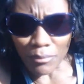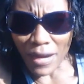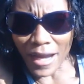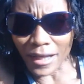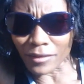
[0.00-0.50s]
I
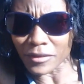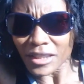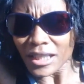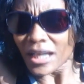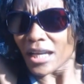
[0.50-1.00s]
might have,
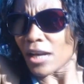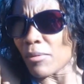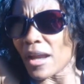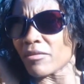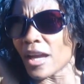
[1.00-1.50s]
it
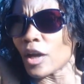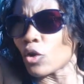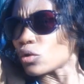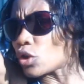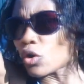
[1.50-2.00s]
might have
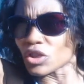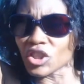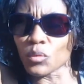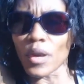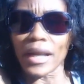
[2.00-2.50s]
held all the
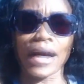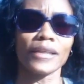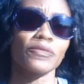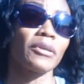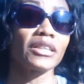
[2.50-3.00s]
sweat
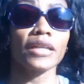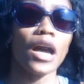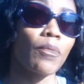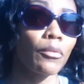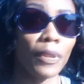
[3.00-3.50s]
onto my
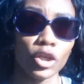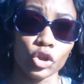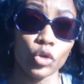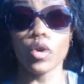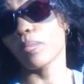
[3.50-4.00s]
scalp. I'm not
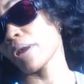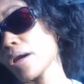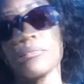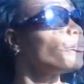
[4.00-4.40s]
sure, but